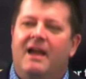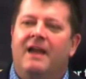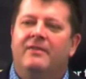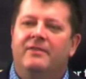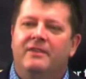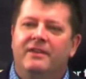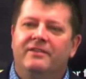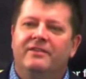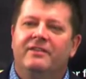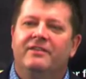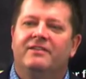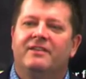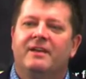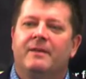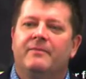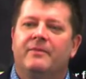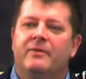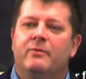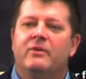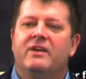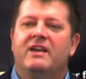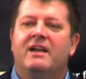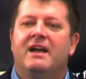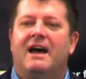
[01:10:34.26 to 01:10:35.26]
And this is
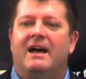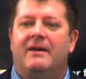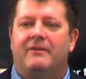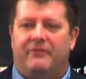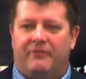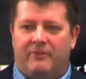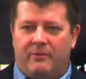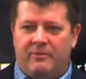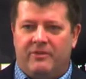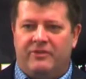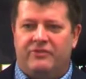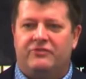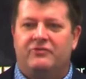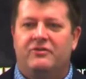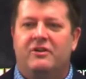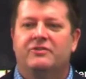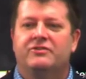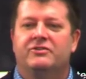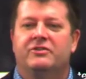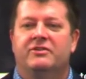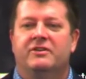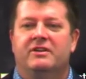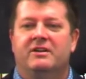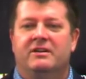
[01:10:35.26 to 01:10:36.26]
something we got from the
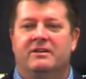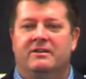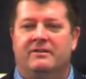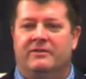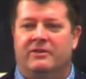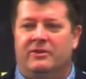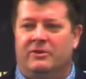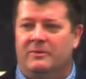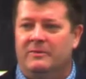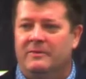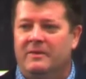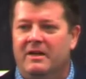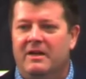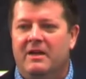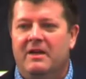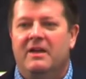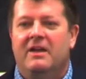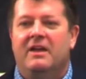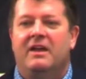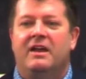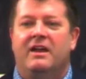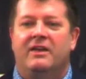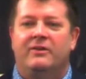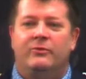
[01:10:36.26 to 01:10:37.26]
structured interview,
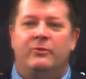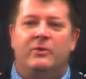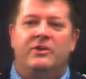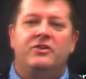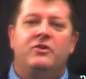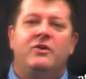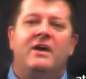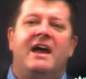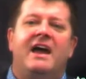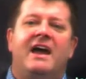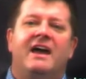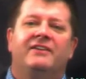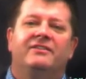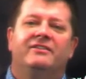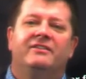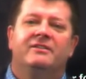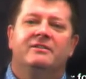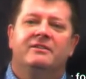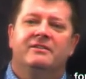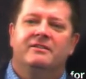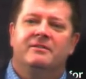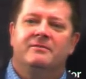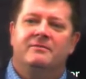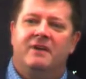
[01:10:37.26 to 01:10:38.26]
is when you asked
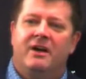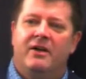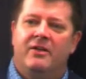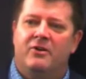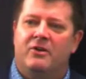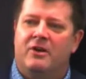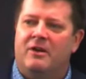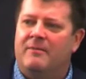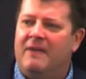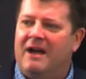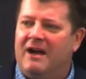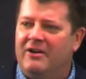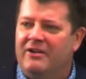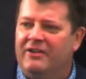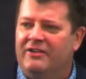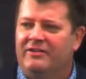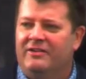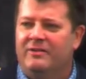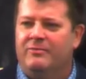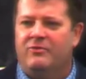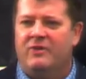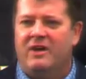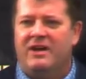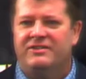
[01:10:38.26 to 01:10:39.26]
the mother about
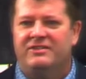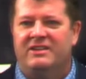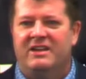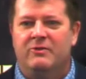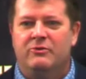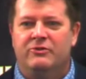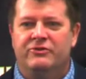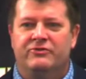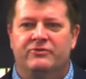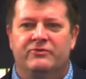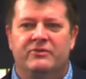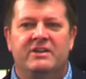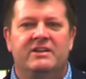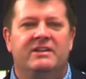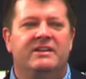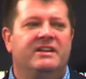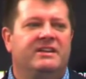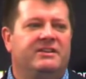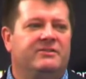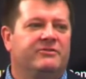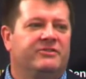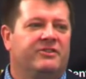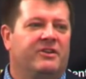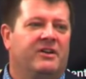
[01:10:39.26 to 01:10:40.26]
his depression, it was
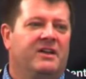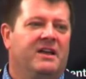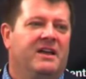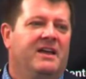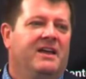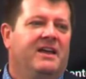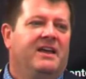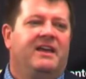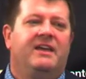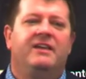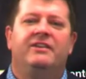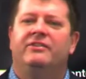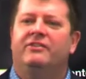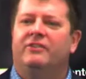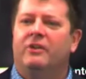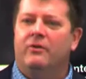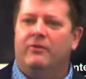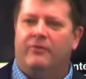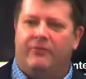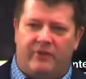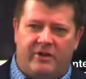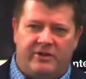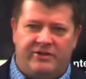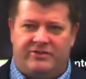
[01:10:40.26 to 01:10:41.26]
really, she was like, he's
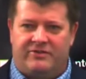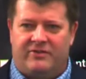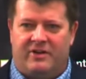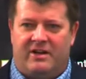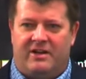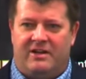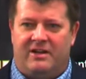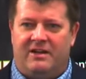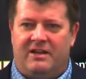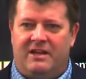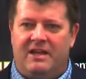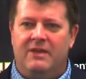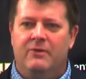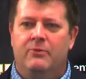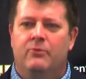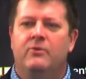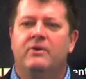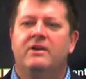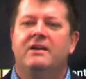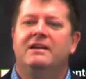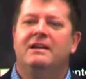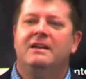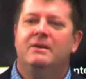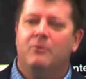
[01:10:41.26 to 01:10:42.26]
so frustrated. He
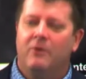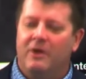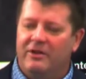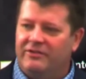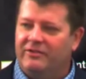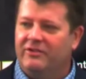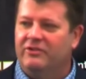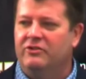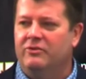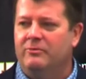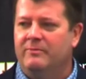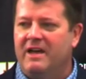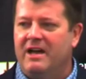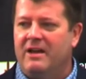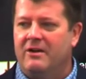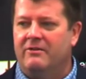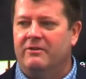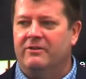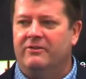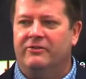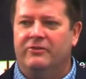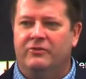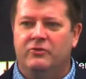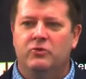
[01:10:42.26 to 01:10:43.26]
really wants to do
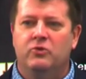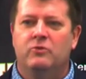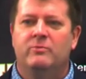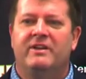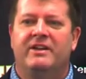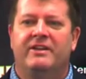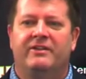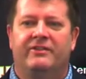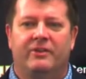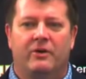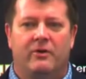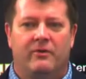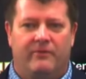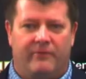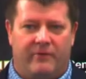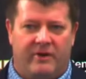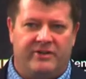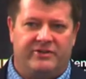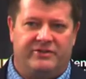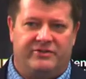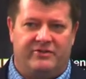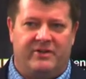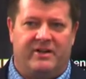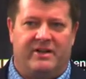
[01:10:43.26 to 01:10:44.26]
better in school, but he's so
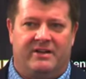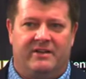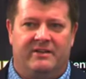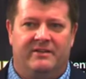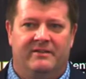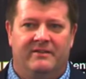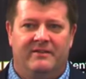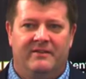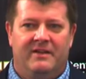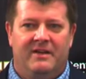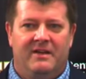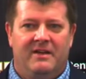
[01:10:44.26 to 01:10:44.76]
frustrated.